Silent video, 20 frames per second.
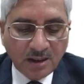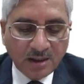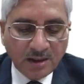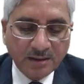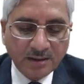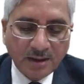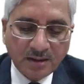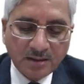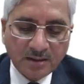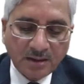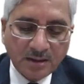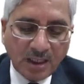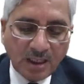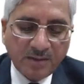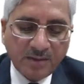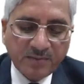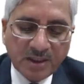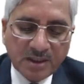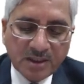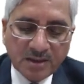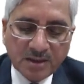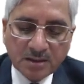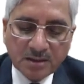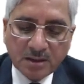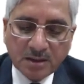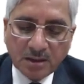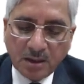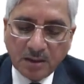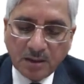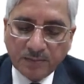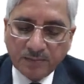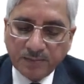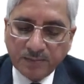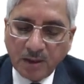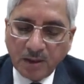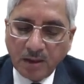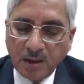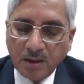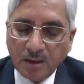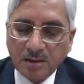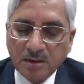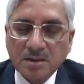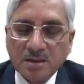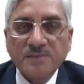that the time variation of all the